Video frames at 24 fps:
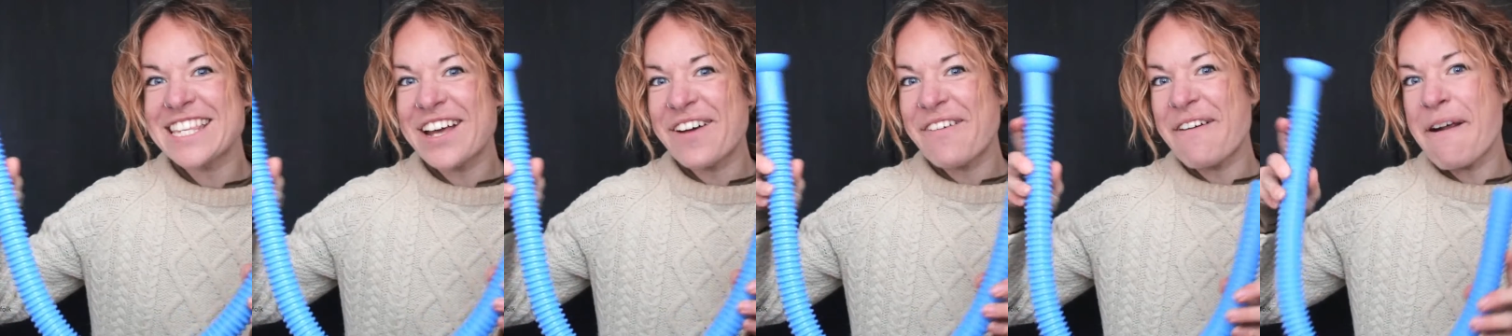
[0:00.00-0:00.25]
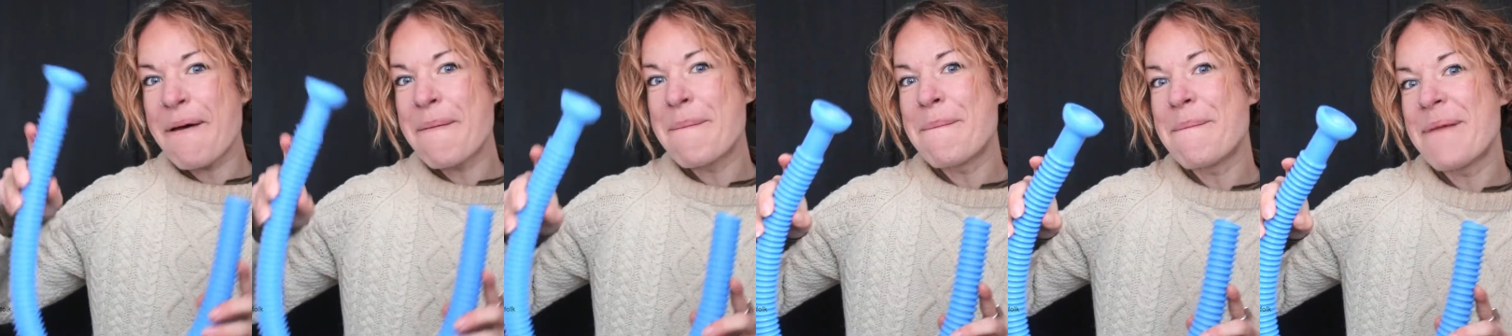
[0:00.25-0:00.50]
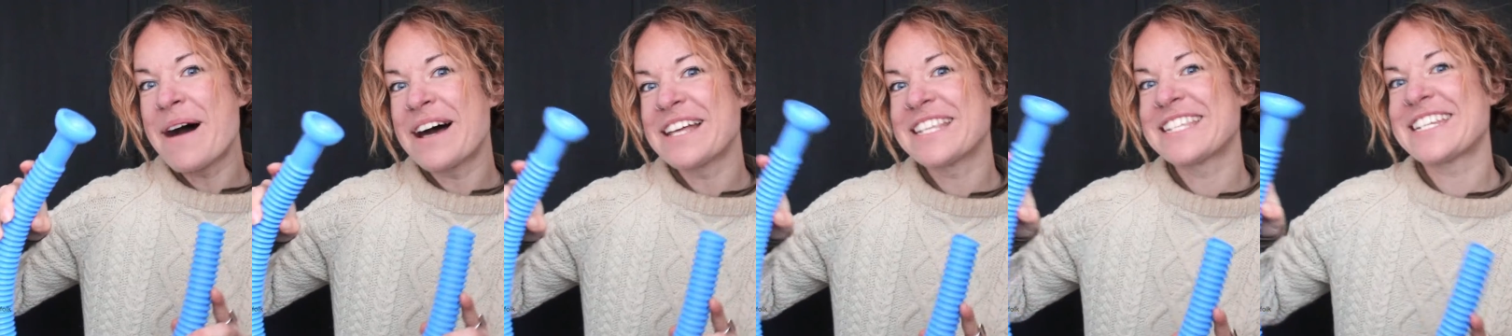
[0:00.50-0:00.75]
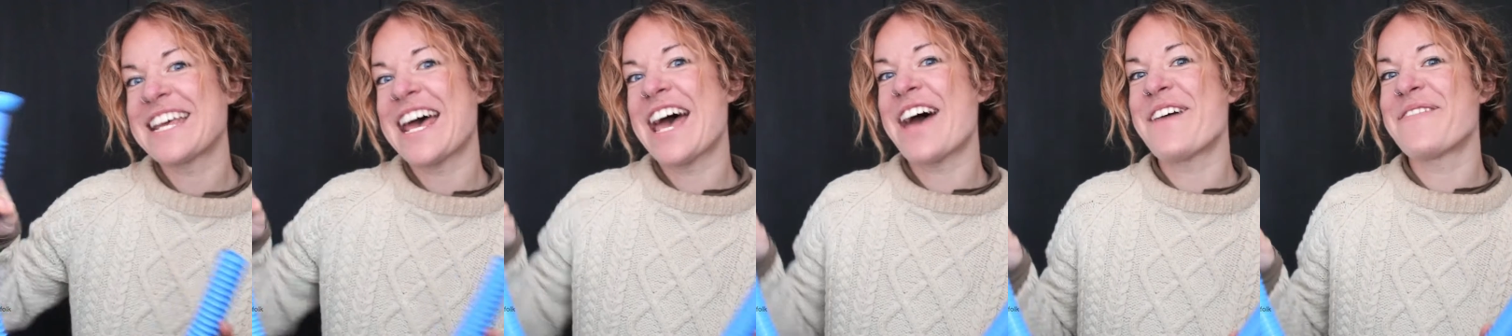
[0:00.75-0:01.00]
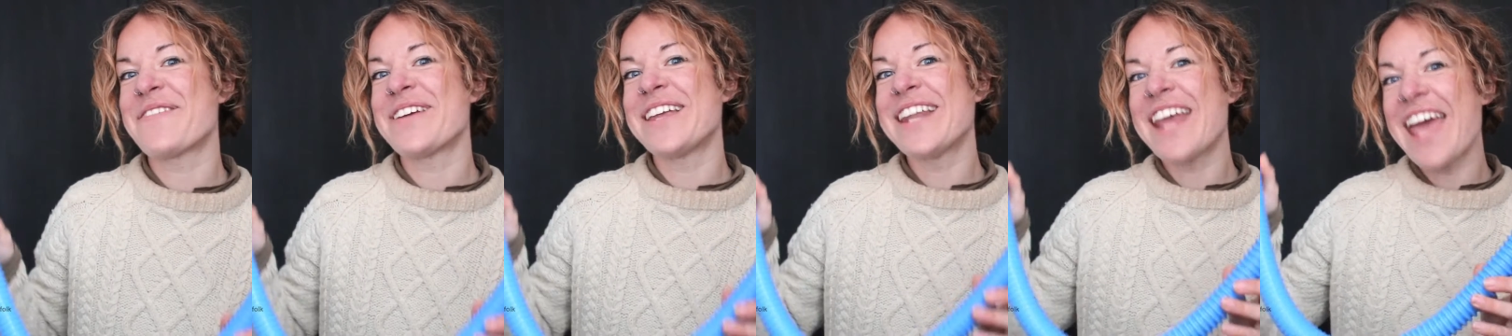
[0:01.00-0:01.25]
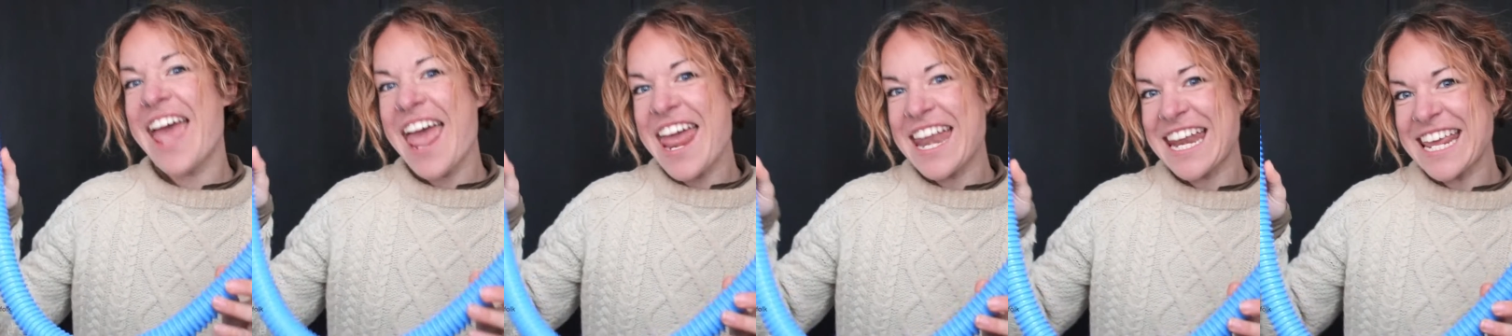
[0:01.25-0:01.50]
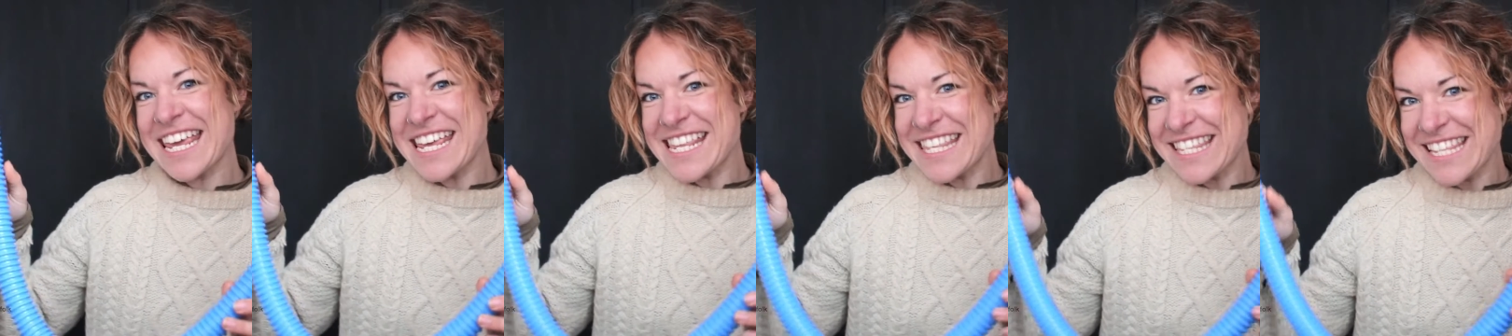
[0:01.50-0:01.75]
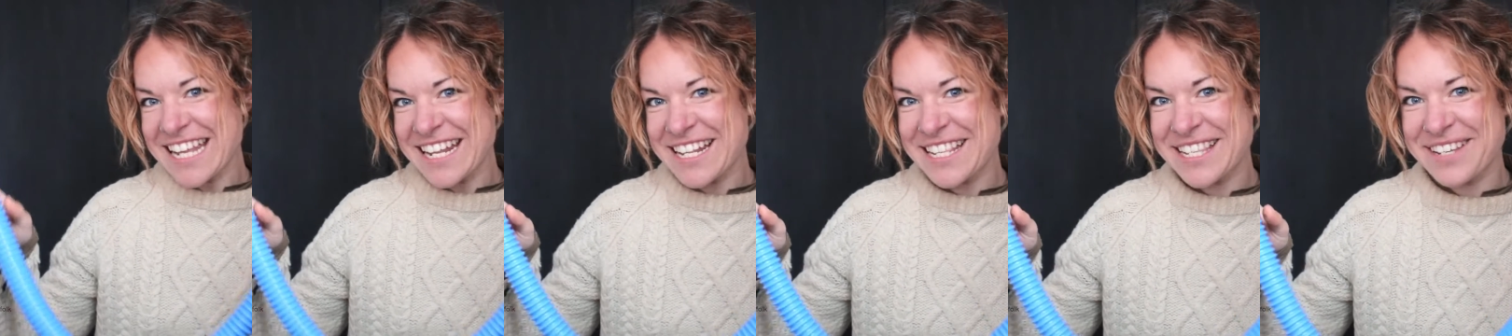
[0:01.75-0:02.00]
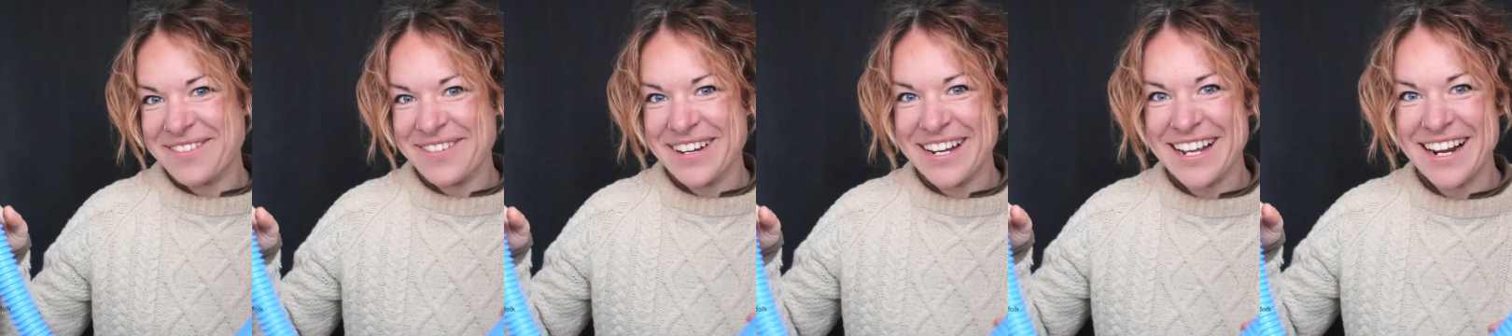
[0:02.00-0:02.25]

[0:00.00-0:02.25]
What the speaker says: are a must-have in any sensory